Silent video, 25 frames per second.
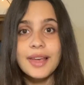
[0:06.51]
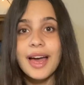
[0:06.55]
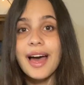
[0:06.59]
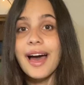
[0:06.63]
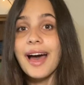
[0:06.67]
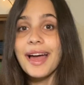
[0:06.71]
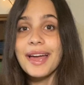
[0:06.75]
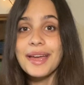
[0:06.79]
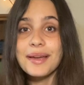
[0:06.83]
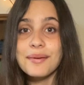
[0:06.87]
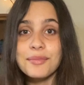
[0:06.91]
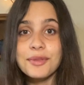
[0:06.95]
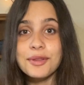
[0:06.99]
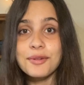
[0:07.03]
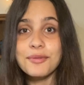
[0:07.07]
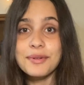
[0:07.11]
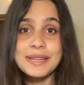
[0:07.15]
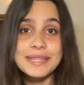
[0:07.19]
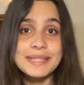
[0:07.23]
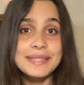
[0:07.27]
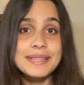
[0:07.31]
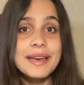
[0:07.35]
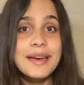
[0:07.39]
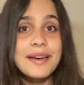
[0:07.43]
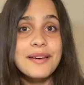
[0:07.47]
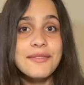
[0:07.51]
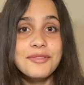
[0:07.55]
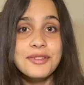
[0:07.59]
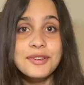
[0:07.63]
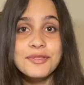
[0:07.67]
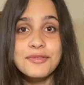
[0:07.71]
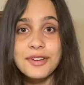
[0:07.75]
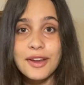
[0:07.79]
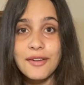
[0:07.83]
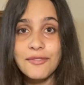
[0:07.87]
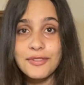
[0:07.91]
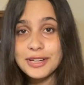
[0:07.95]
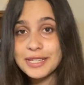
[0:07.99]
Hi, I'm Louisa. If you've
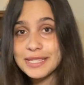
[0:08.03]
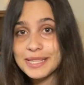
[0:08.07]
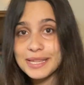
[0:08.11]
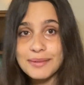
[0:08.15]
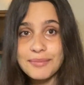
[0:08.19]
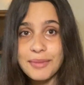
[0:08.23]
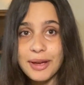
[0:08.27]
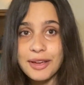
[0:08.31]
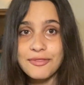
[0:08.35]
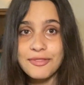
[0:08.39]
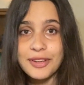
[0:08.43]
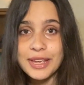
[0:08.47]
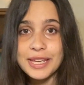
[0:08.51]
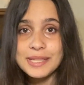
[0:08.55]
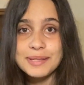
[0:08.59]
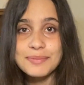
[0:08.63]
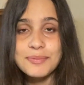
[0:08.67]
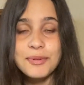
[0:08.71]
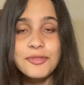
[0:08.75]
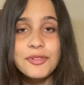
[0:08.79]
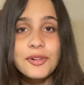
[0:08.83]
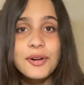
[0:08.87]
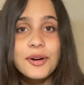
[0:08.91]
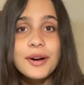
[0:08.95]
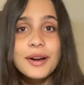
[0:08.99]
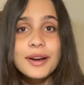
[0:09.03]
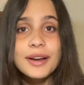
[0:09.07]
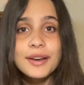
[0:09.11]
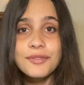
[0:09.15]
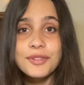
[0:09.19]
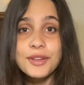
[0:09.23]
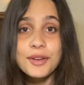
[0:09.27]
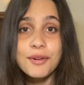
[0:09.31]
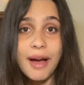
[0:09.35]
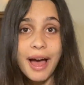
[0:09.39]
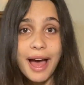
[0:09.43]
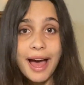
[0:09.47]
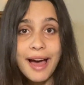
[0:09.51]
never seen my face before, and if
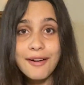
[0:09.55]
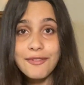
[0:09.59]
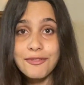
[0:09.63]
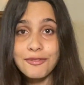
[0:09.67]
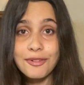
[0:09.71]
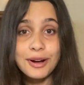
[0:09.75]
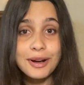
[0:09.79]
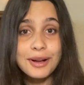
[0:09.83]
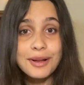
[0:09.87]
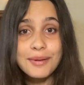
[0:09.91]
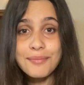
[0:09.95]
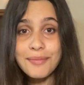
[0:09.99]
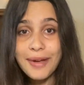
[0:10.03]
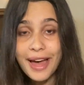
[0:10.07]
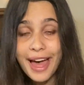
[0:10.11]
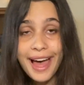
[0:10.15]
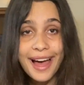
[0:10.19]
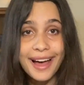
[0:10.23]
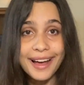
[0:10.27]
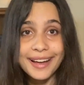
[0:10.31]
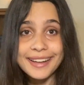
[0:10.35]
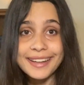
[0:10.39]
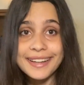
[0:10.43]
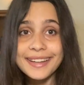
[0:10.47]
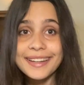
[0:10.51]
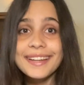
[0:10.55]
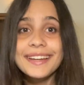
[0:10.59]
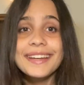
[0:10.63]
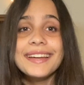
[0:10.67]
you have, welcome back.